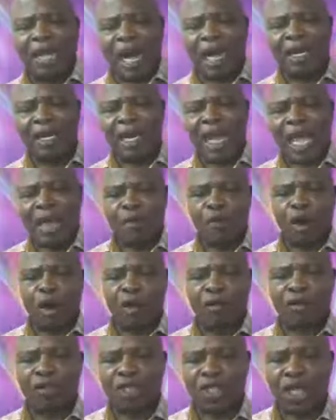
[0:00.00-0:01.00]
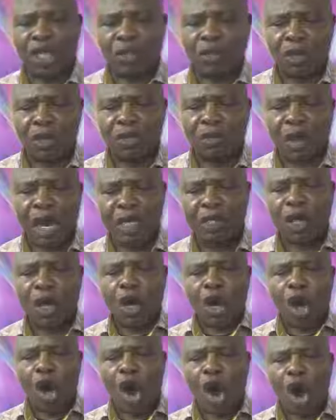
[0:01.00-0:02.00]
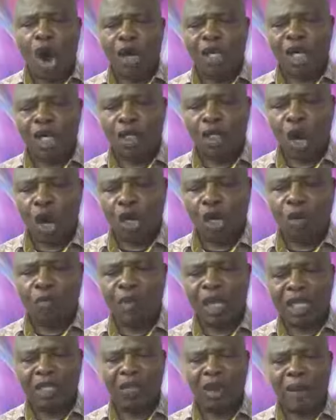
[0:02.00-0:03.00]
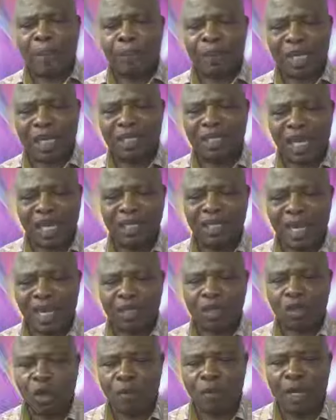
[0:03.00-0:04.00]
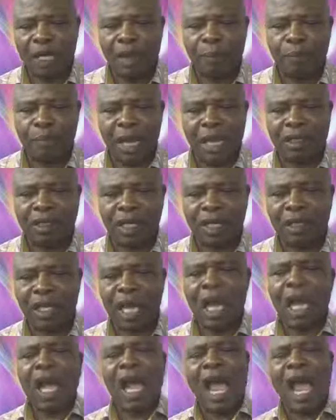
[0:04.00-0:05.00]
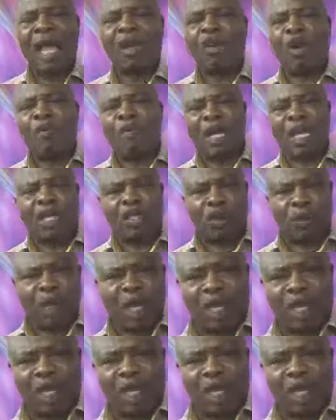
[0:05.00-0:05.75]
the name of Jesus Christ. All the documents you have presented so many places, I command it to be